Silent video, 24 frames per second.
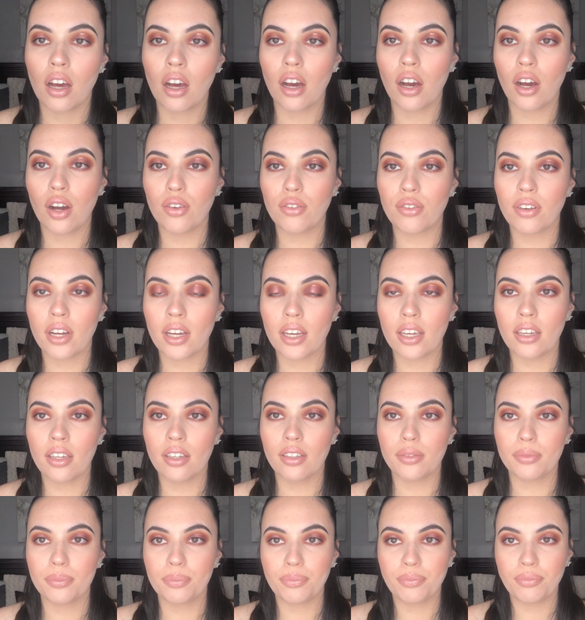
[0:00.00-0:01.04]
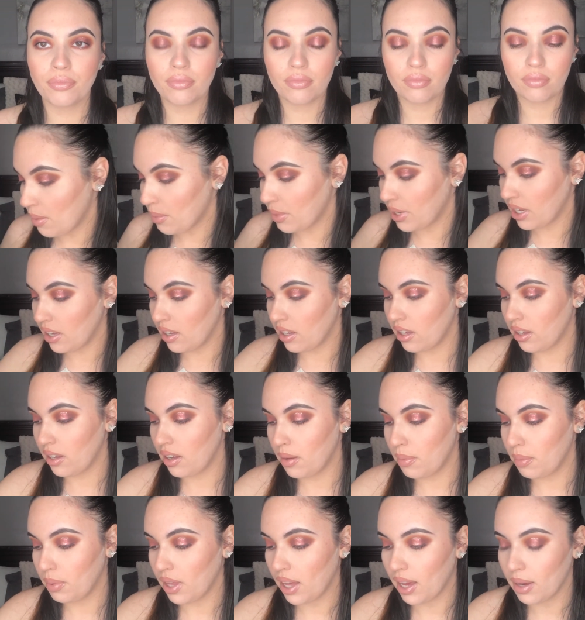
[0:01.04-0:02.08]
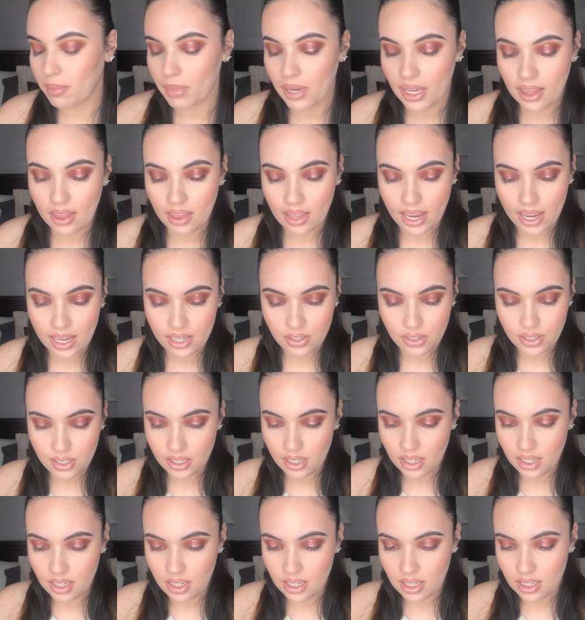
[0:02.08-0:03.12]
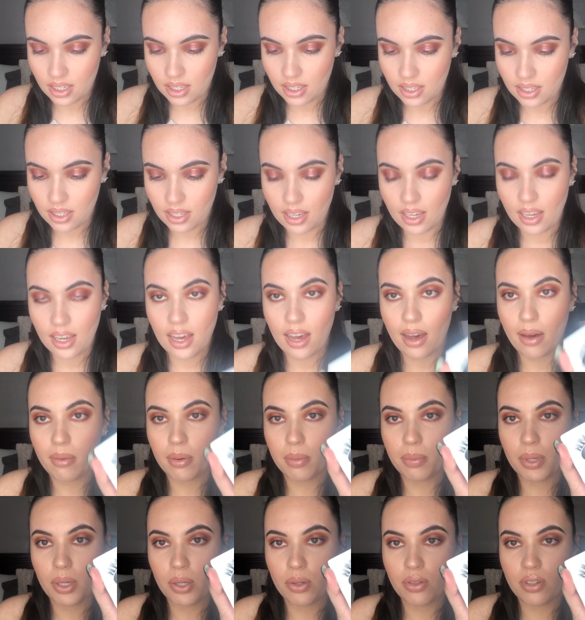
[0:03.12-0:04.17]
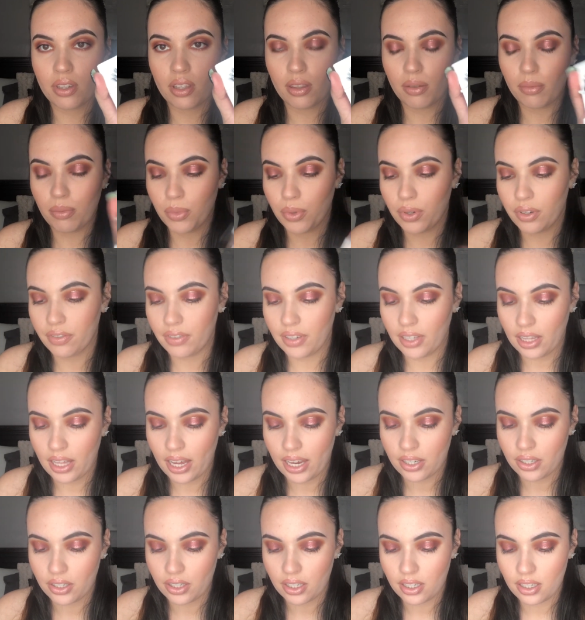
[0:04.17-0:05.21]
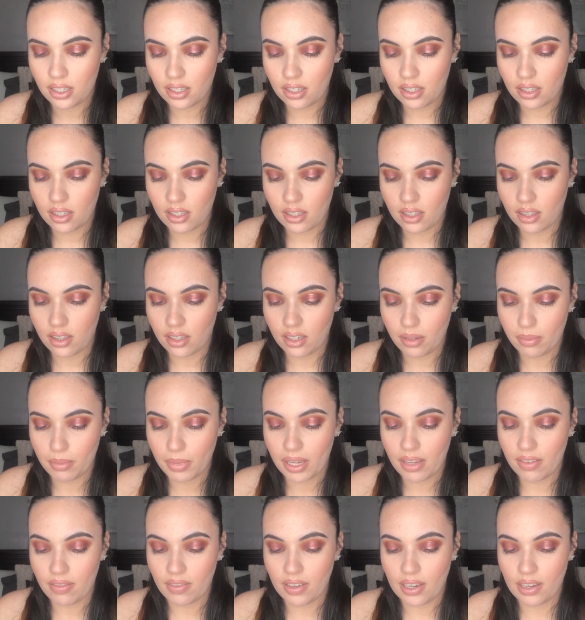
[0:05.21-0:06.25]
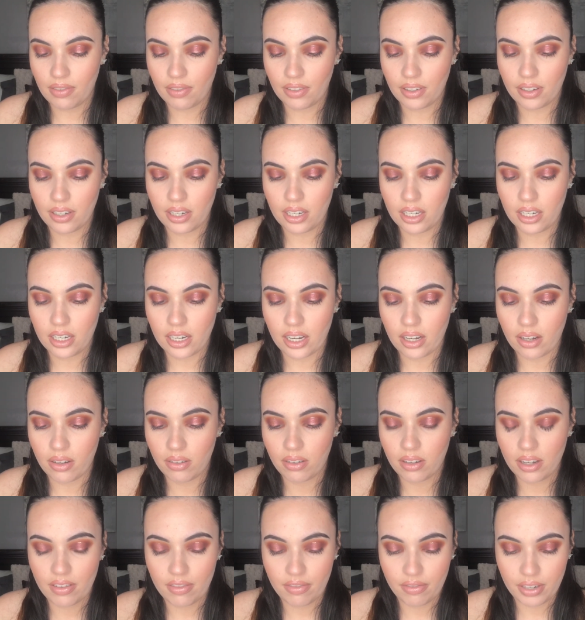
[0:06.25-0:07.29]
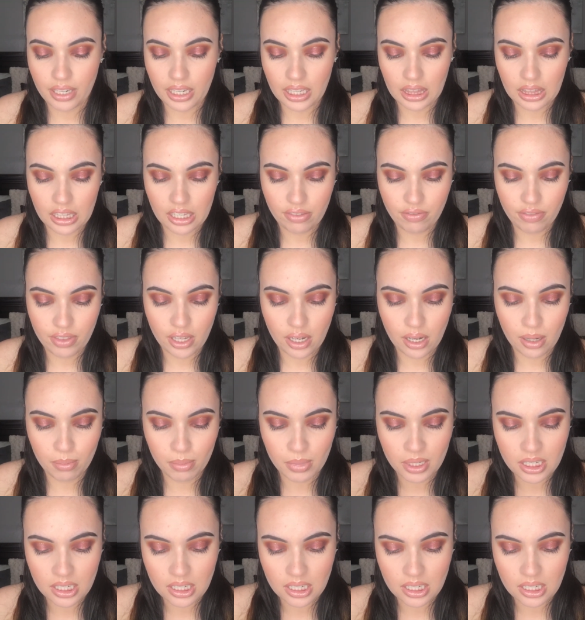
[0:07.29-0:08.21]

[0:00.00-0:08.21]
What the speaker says: All right, I'm gonna apply my lashes. I'm gonna be using the Morphe lashes. They're my favorite right now. I freaking love them.